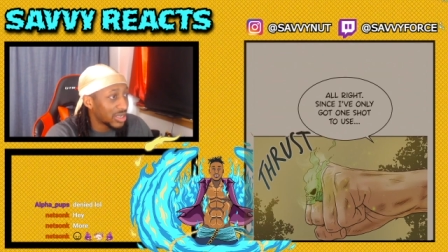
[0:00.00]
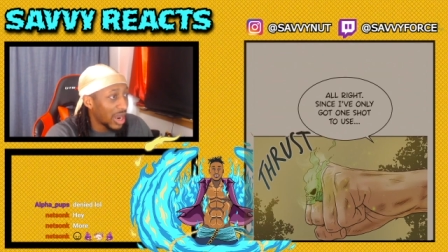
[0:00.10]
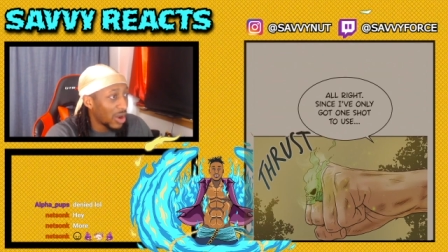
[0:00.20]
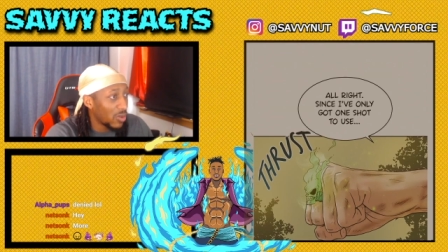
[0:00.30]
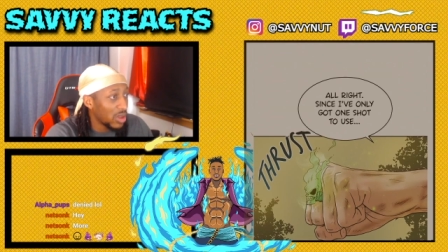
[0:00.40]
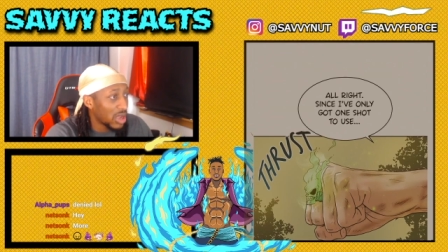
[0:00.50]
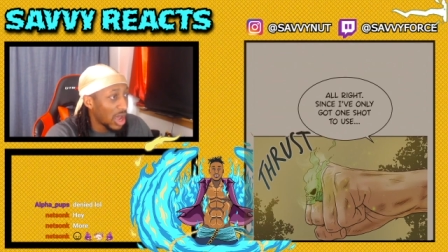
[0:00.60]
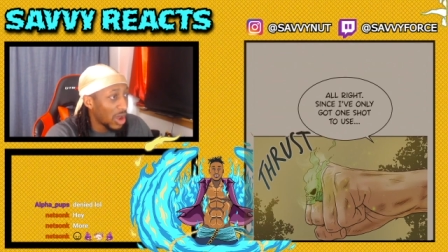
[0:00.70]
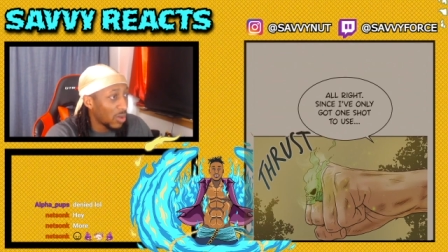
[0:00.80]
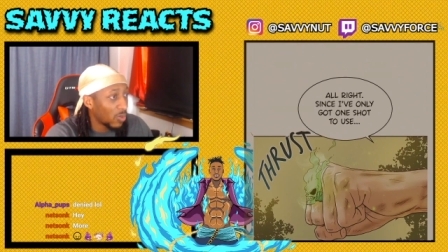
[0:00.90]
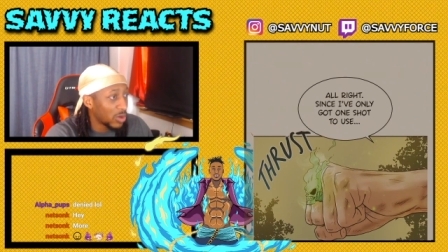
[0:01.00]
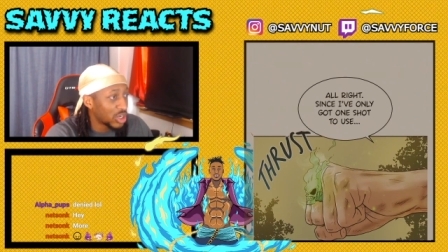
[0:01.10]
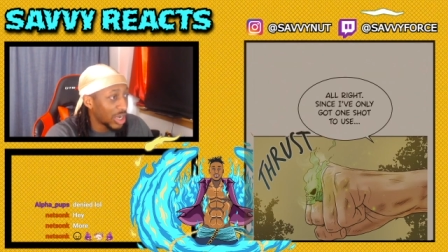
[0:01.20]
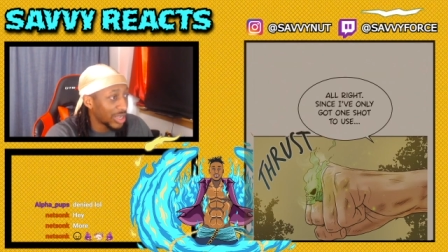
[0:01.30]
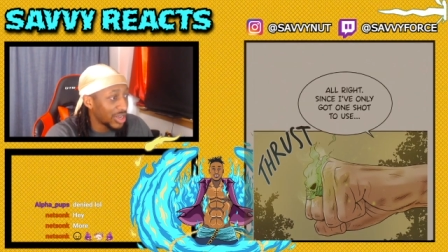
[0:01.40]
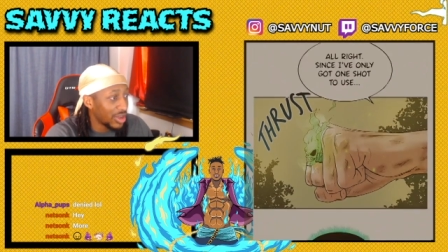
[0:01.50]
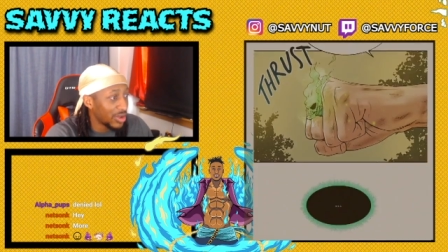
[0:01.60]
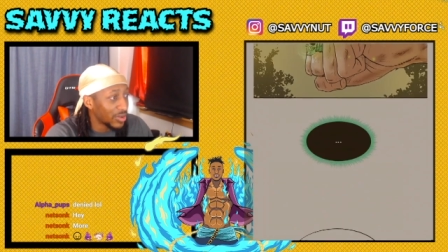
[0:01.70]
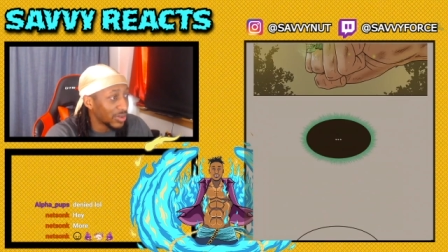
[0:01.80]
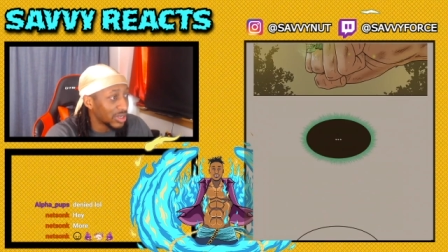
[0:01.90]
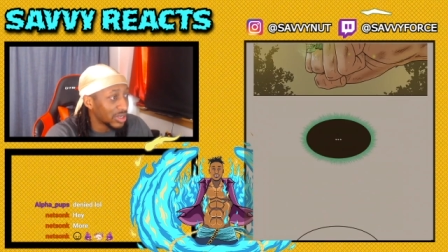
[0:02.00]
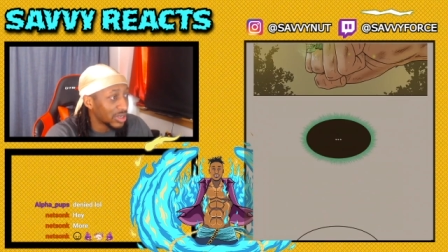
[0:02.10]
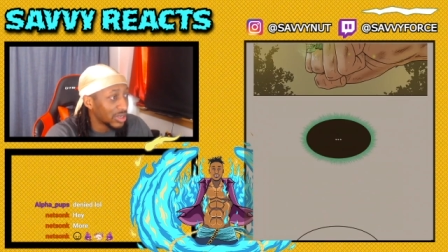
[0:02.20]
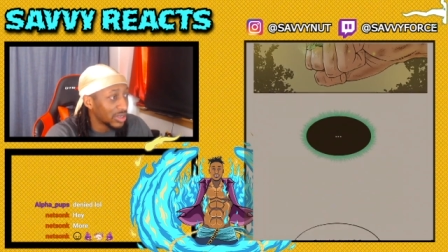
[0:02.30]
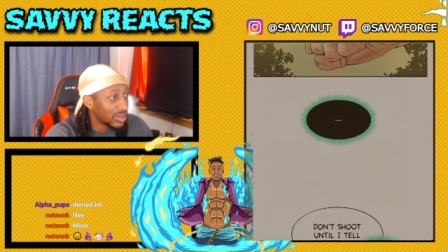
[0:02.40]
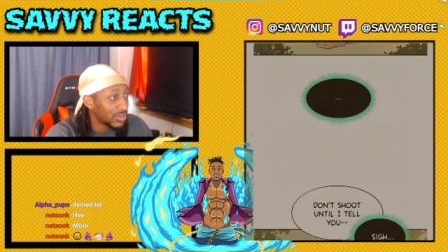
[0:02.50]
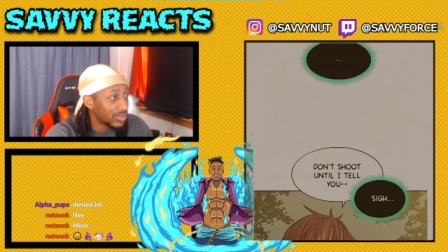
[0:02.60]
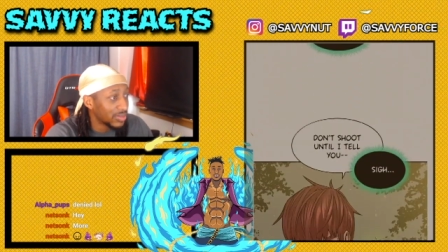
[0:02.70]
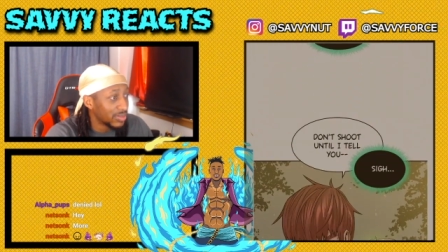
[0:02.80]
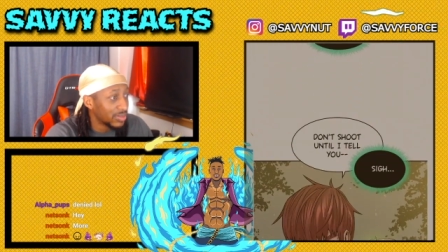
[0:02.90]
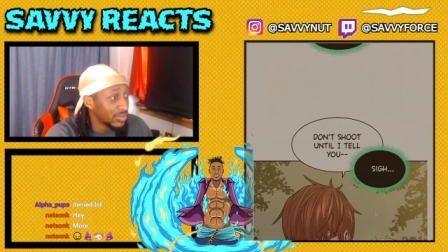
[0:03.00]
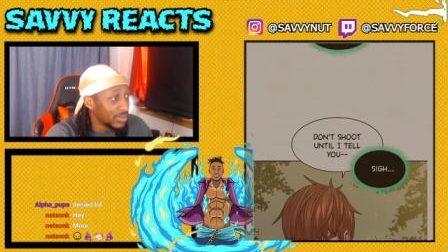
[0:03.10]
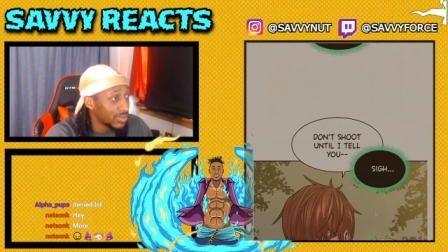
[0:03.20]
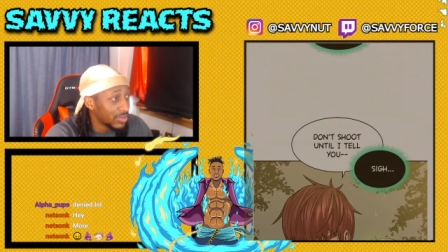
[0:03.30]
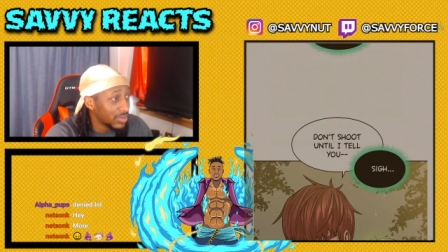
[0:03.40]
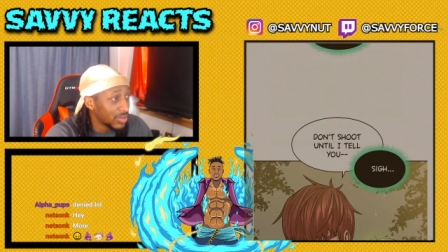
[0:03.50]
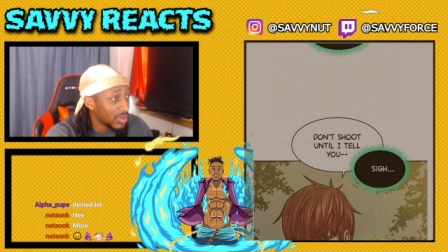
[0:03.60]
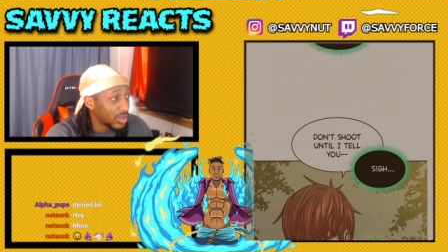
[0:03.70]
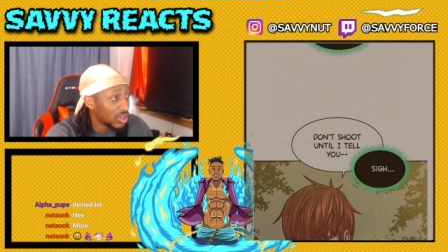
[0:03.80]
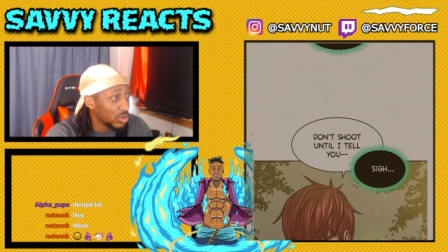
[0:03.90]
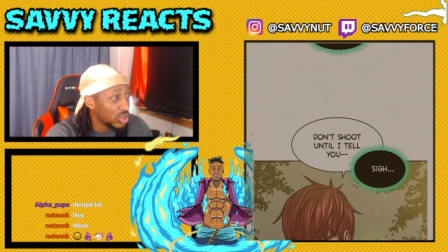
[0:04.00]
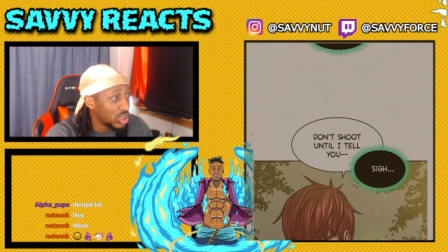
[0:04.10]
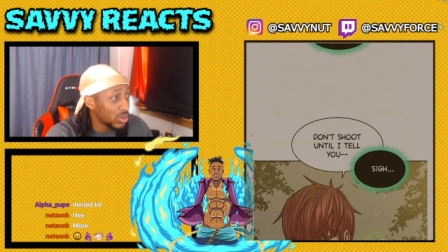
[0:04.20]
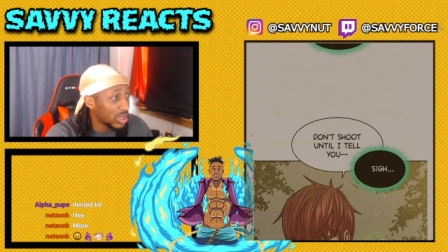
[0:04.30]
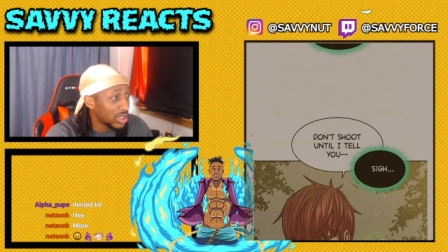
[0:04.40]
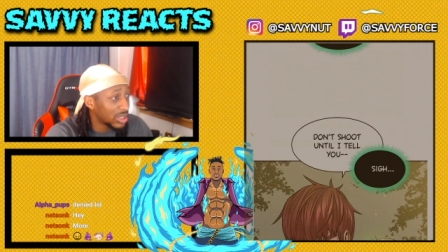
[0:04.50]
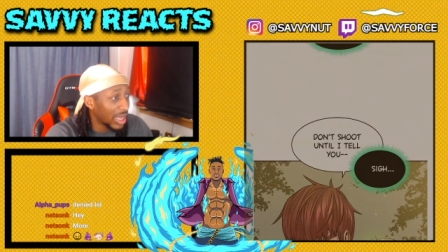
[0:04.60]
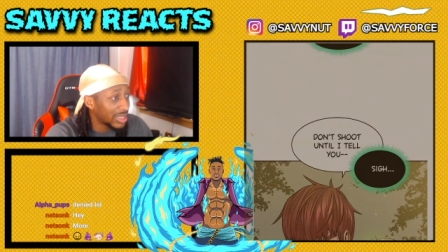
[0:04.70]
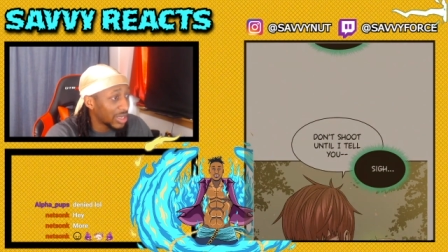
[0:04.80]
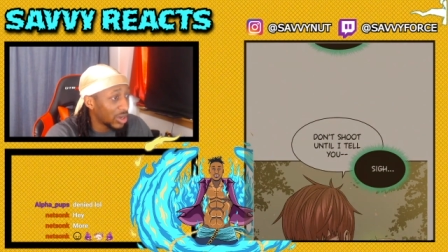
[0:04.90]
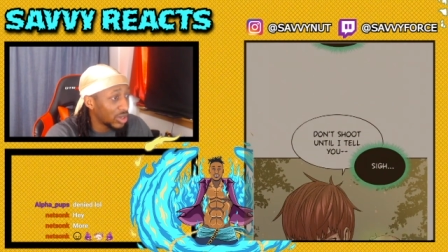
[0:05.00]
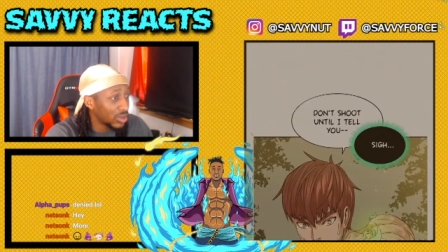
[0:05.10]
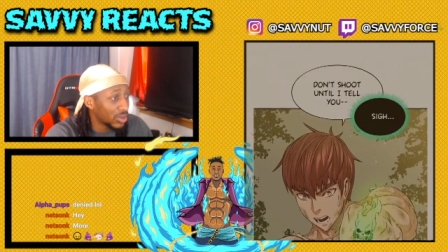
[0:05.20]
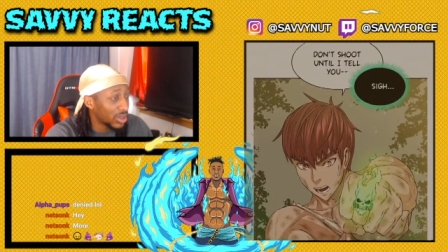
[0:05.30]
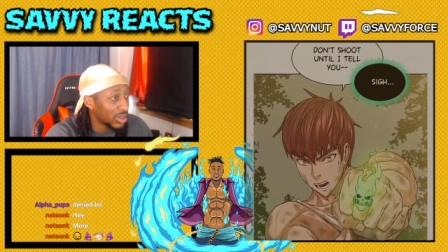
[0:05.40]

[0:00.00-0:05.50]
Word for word: I only got one shot to use. Hmm? Don't shoot until I tell you.